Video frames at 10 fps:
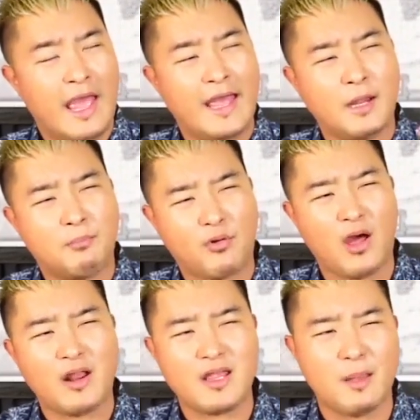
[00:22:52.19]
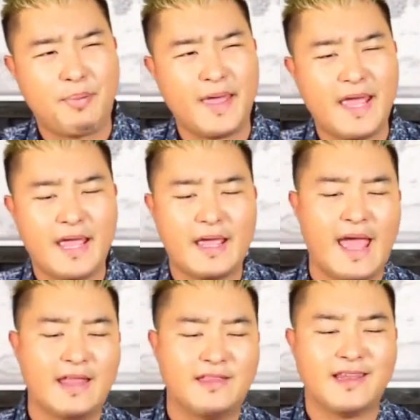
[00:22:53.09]
And they brought in a pig
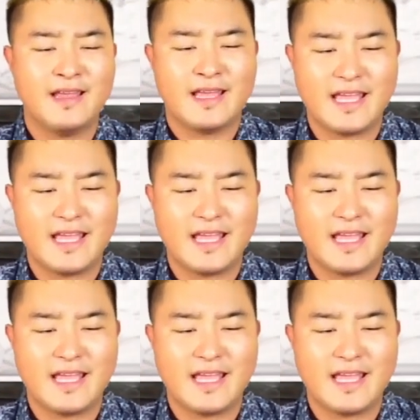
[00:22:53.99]
and did